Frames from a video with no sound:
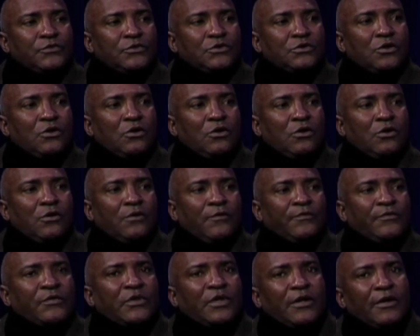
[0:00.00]

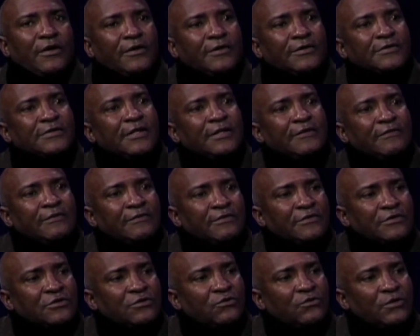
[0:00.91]
So is that the
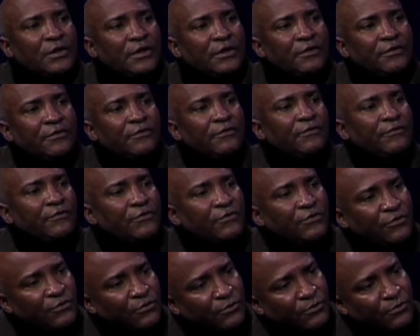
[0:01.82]
reason why
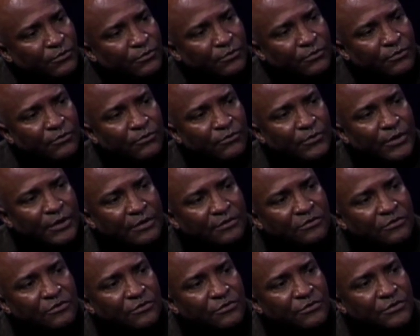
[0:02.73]
you went
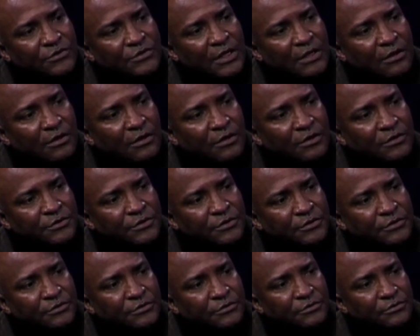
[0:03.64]
into
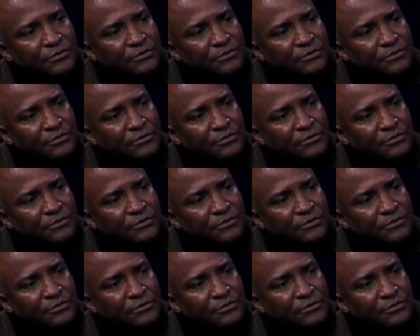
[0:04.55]
psychology?